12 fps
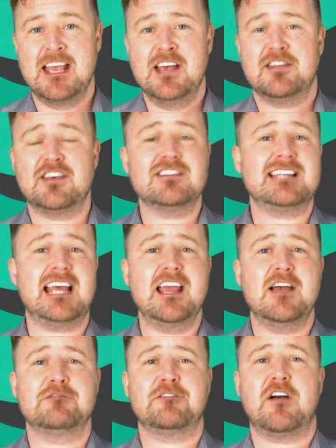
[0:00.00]

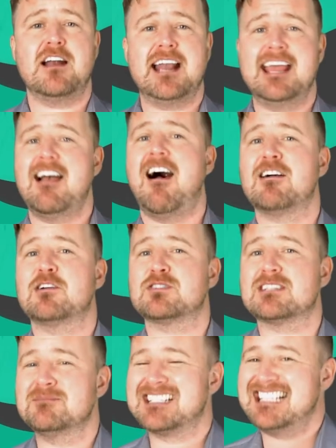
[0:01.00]
Thursday and Friday are
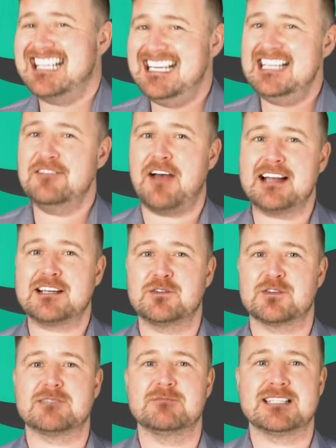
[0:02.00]
Christmas Eve and
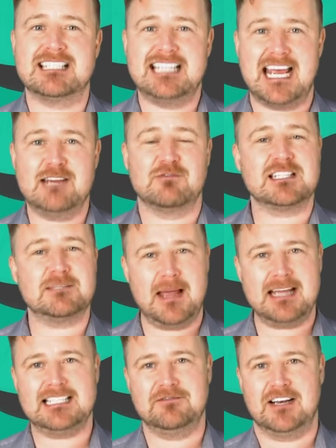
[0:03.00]
Christmas Day
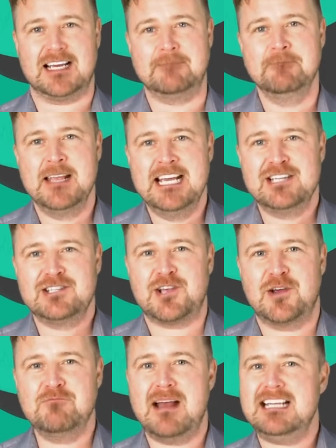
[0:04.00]
respectively,
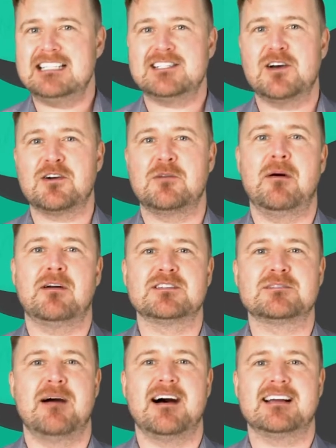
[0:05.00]
so many stock
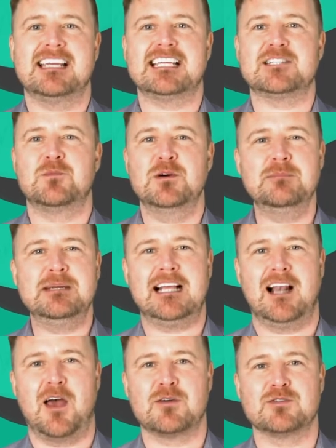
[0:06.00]
bond markets will be
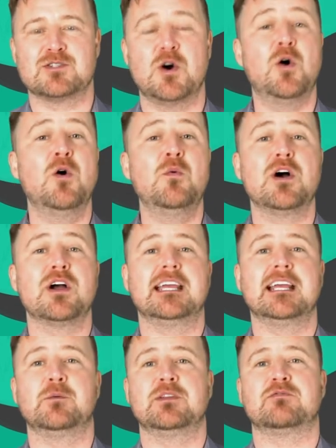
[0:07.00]
closed or
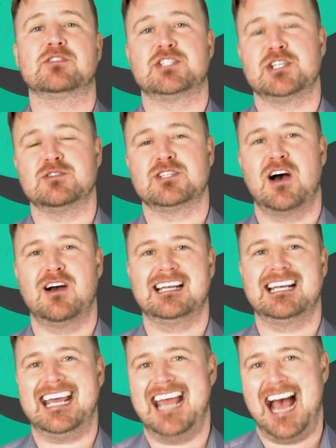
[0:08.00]
working with reduced
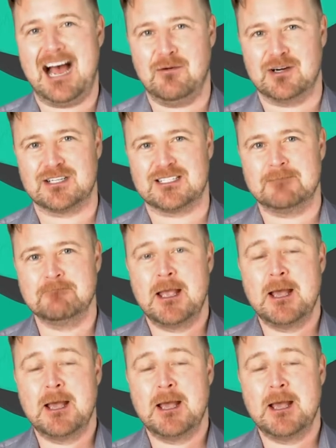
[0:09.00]
holiday hours.